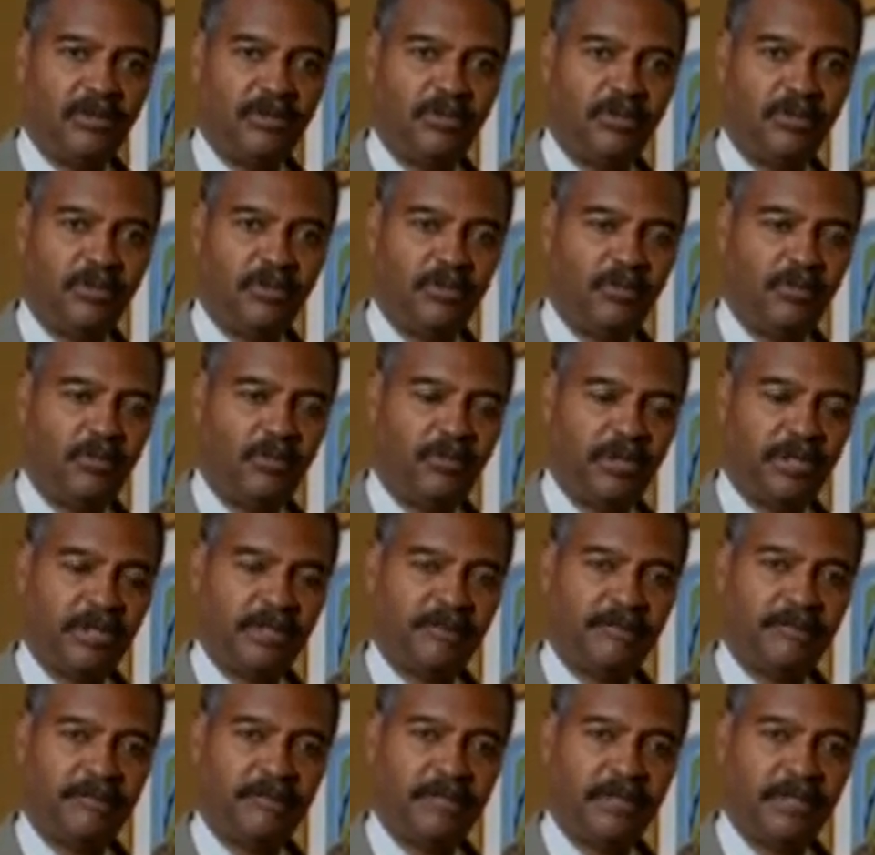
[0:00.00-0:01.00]
who
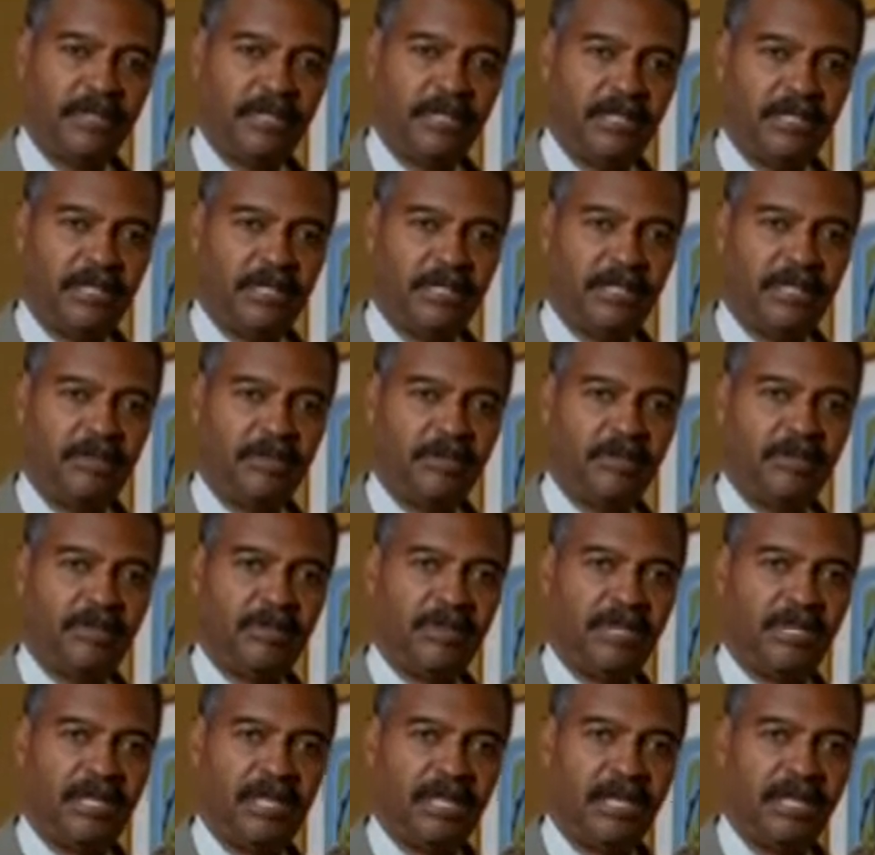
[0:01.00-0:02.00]
worked for the
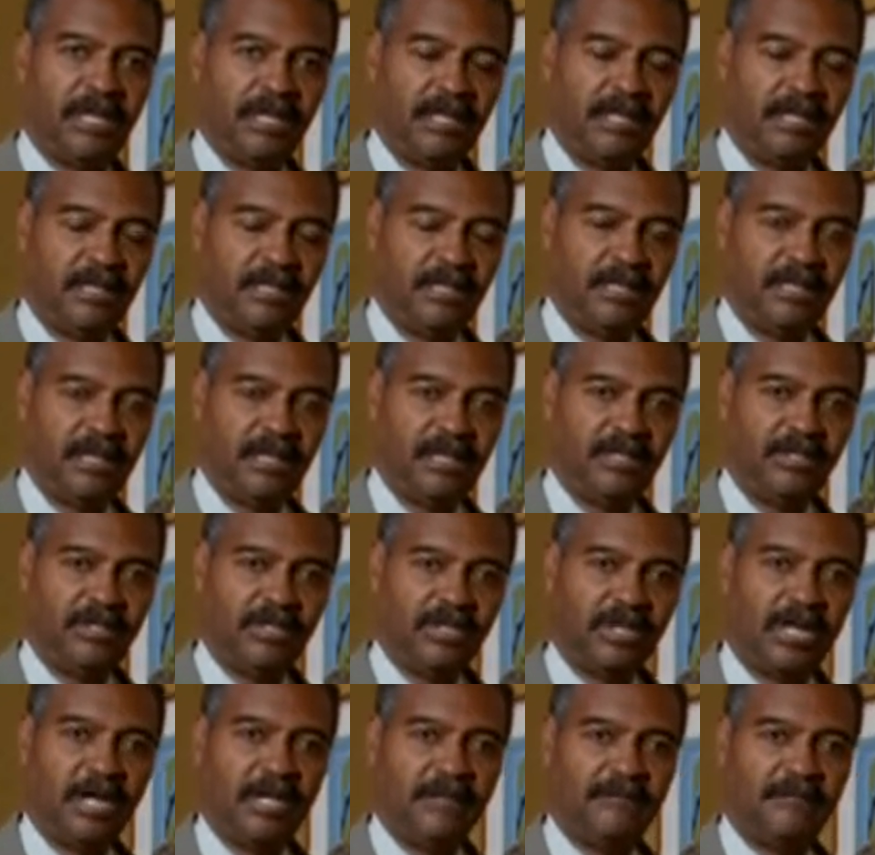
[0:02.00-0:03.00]
WPA and
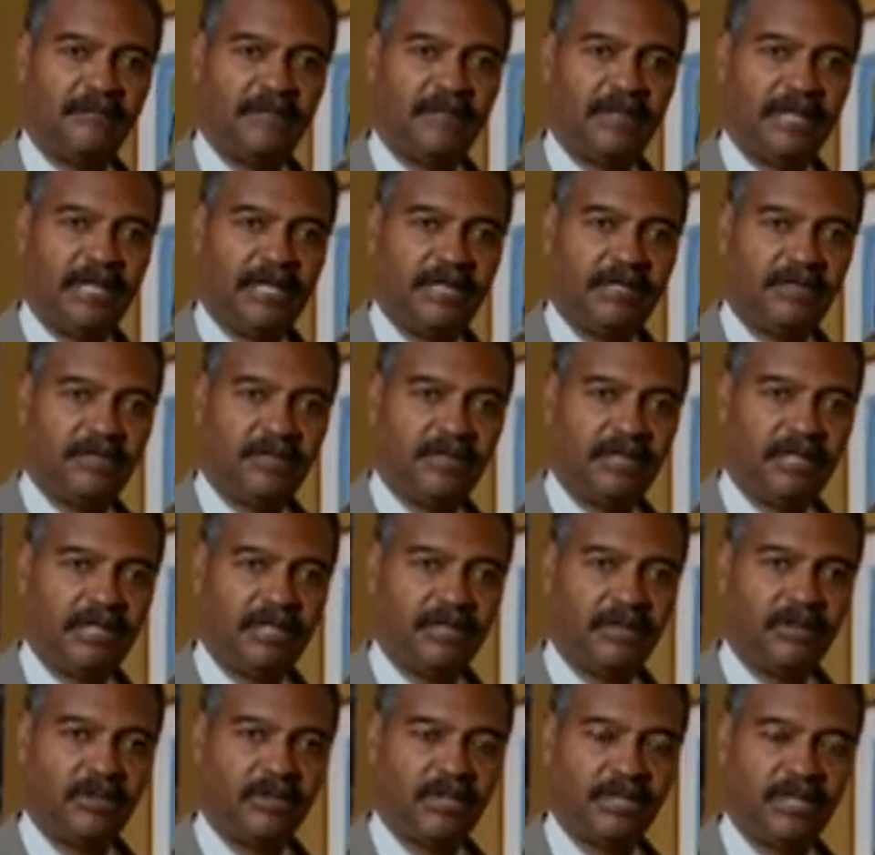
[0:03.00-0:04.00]
taught for that
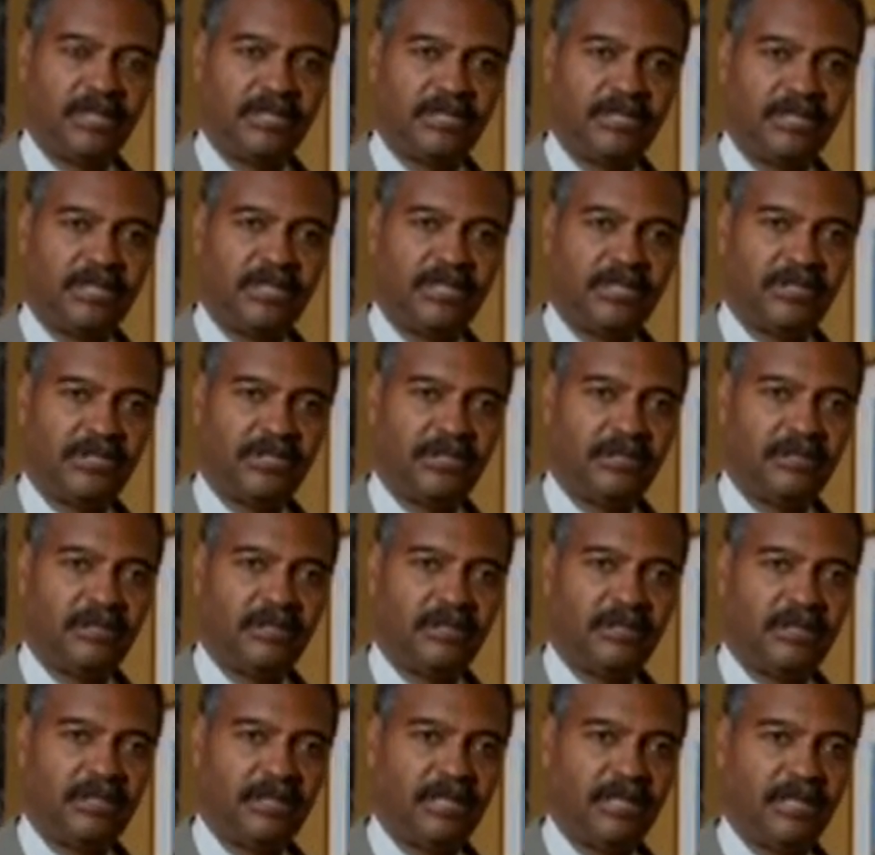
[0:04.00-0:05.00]
uh,
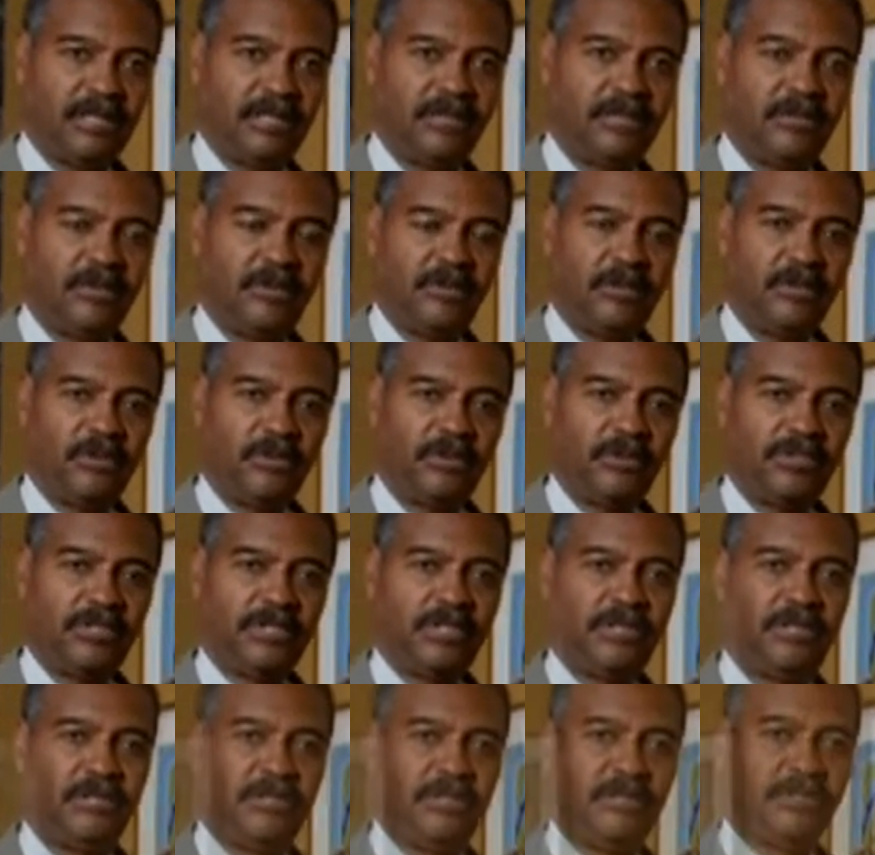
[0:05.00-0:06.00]
organization uh, during those
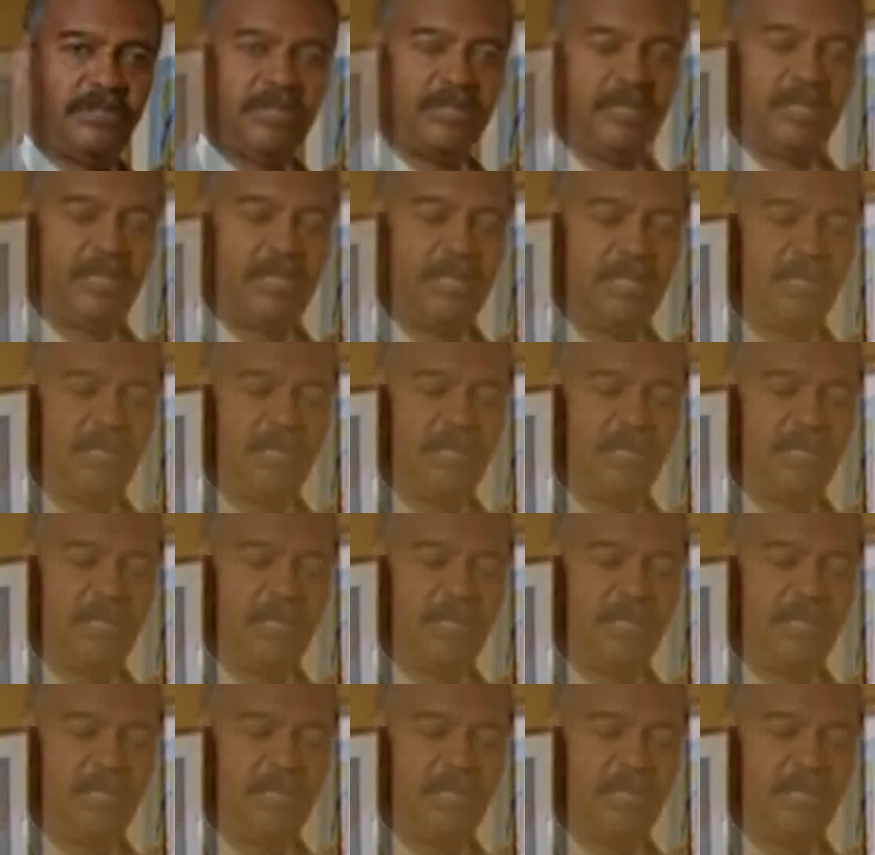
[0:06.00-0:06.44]
years.